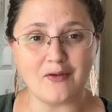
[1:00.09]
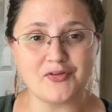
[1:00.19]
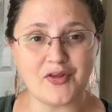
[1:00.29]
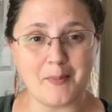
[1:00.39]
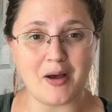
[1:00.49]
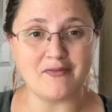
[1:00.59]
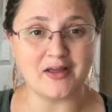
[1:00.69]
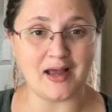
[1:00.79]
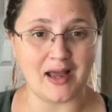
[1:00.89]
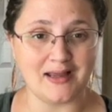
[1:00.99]
of some of the
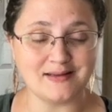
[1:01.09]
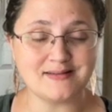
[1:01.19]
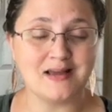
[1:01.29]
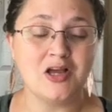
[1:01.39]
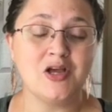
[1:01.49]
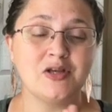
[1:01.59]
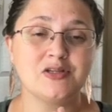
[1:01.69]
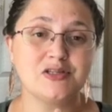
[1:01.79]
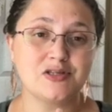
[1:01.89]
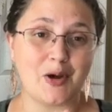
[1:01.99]
guides.
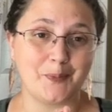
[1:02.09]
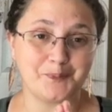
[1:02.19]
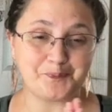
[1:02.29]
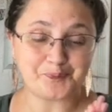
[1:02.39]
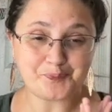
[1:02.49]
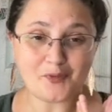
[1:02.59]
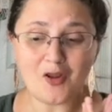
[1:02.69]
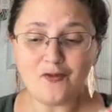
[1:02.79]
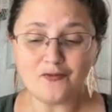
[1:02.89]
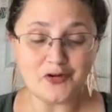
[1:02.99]
So
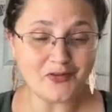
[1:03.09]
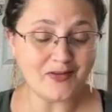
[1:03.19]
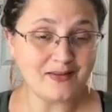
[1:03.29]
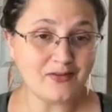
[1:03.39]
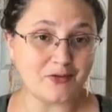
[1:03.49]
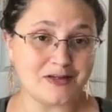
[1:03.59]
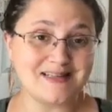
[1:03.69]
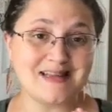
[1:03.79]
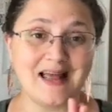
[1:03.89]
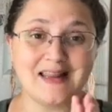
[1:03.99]
first things
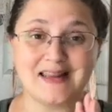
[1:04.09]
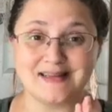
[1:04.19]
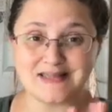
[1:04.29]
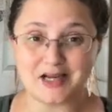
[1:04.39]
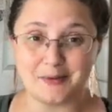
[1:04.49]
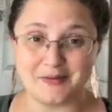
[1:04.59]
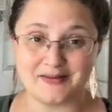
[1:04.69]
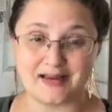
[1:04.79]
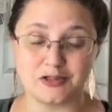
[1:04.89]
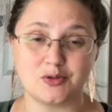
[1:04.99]
first, let's talk about the
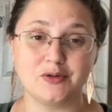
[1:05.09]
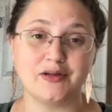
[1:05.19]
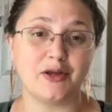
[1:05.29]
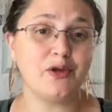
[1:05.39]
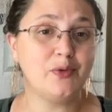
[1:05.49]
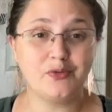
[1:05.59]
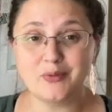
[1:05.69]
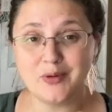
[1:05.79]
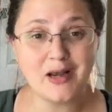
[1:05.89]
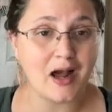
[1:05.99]
schedule. Now, you do
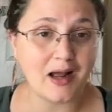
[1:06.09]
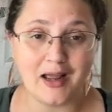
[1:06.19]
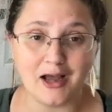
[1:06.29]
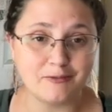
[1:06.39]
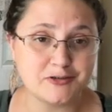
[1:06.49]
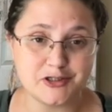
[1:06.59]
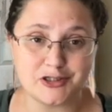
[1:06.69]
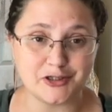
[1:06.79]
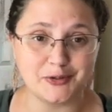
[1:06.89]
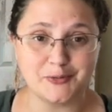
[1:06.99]
not have to
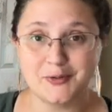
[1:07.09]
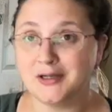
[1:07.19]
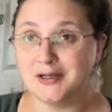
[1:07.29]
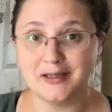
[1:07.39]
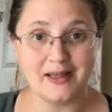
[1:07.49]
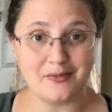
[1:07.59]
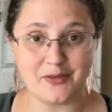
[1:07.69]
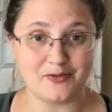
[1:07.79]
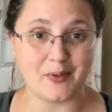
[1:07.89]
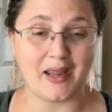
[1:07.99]
do it
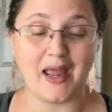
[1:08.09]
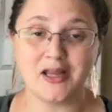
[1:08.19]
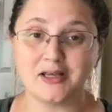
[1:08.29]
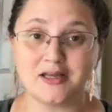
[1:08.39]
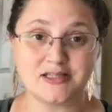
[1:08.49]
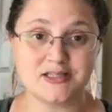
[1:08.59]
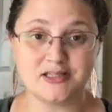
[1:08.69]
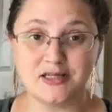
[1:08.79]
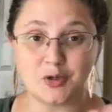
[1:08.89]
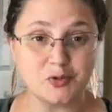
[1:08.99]
this way, and
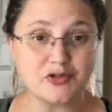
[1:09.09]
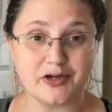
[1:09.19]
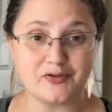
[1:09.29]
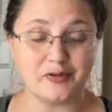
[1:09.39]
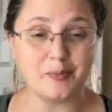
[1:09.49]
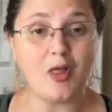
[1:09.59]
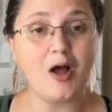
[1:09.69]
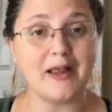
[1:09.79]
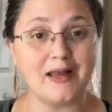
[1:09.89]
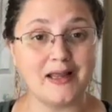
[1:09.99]
Nicole shares on the
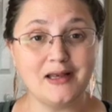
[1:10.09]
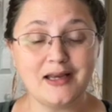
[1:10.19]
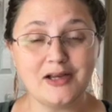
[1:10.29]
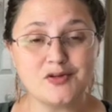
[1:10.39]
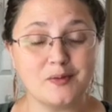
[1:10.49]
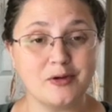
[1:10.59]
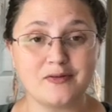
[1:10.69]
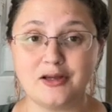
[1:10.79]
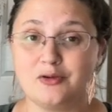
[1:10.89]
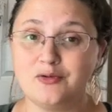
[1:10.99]
blog and in each of the books
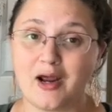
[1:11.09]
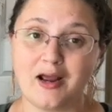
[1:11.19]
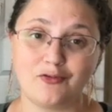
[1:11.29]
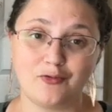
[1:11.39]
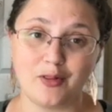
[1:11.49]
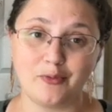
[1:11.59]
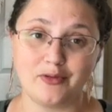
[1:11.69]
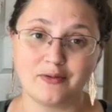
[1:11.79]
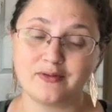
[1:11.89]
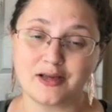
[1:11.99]
that you do not have to follow
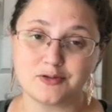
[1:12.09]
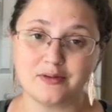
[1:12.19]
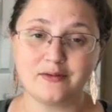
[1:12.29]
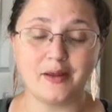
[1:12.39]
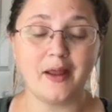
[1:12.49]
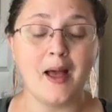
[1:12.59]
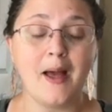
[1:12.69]
the schedule this way,